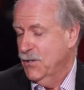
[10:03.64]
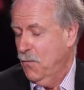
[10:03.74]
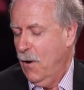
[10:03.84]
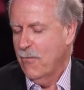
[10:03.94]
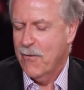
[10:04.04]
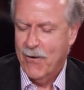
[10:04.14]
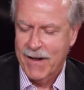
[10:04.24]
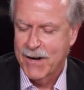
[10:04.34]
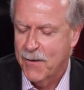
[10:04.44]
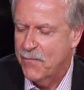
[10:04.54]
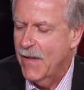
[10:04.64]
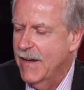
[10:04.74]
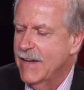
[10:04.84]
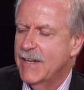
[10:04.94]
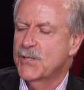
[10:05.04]
is where we want to come."
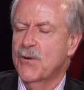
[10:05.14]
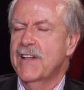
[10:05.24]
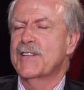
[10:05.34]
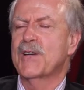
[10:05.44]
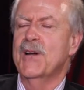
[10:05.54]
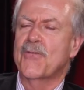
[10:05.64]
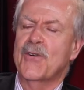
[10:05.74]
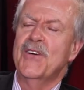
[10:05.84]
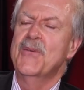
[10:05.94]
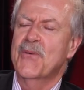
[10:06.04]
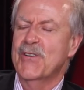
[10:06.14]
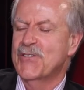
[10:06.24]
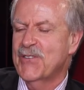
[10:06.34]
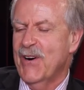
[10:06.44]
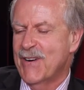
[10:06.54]
And so that's kind of where
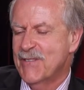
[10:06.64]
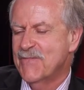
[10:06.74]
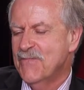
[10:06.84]
to start.